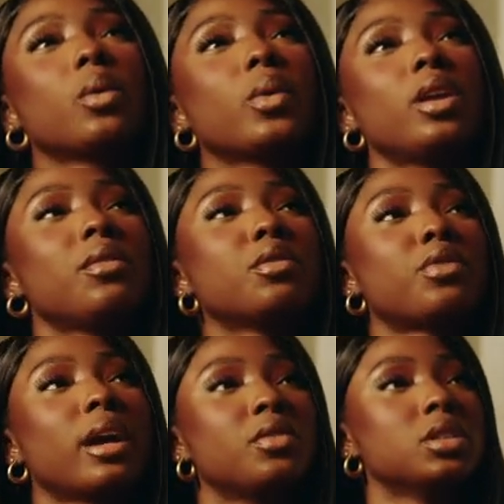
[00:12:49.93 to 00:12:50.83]
Like we couldn't even
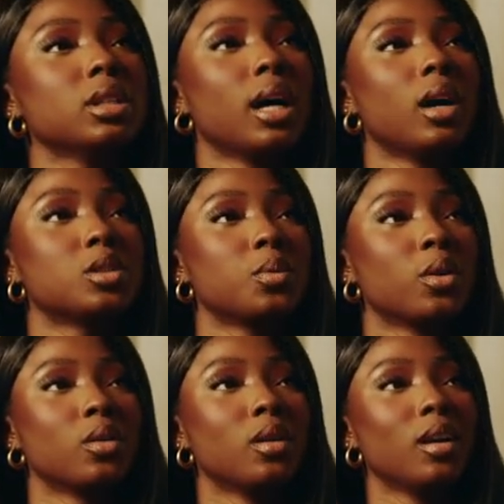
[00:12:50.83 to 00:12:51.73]
fry fish in the house,
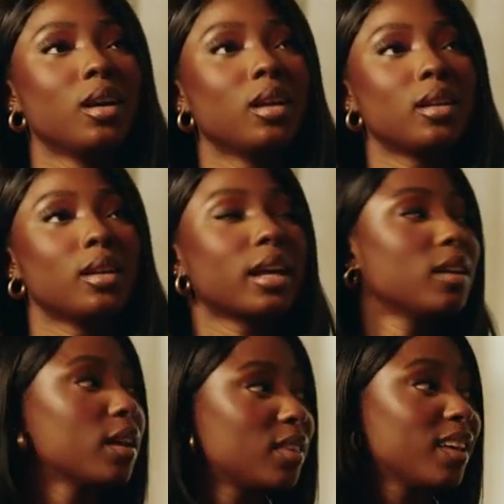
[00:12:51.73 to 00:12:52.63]
bro. No way. Like
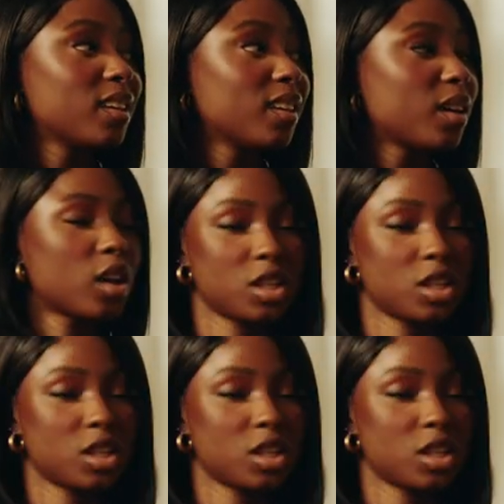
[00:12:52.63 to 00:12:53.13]
nothing.